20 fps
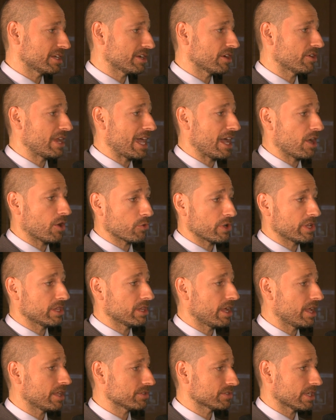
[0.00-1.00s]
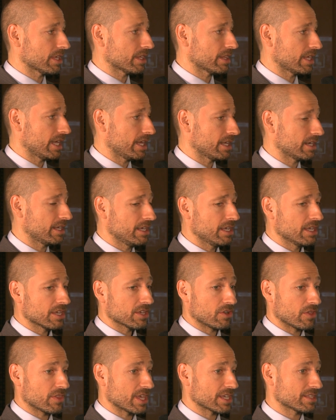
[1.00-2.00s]
and are now realizing that
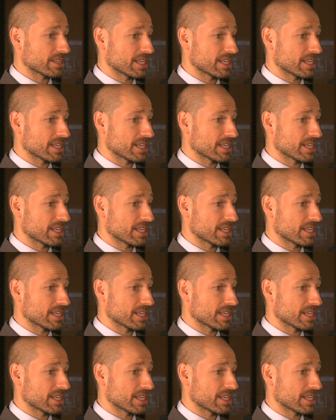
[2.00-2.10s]
you know, that's,